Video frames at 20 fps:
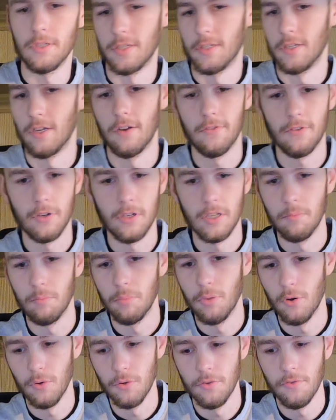a softer tip
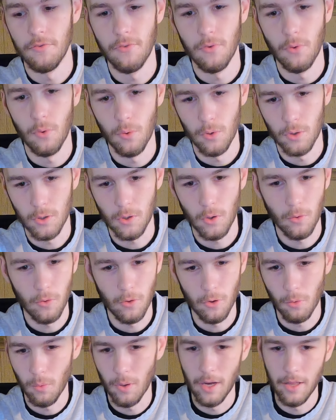bolt for
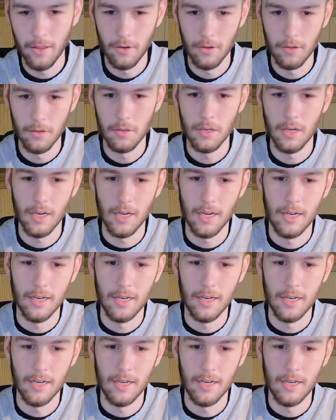colder weather,